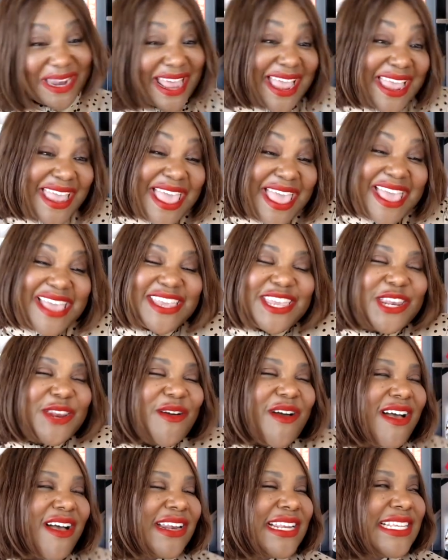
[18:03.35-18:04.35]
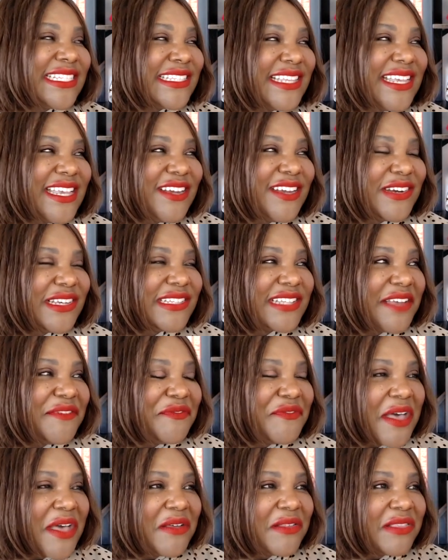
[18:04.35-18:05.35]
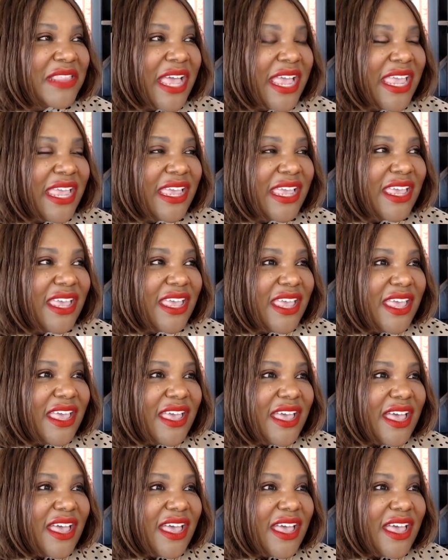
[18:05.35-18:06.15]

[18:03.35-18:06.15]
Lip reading: but I, honestly, Chris, I felt like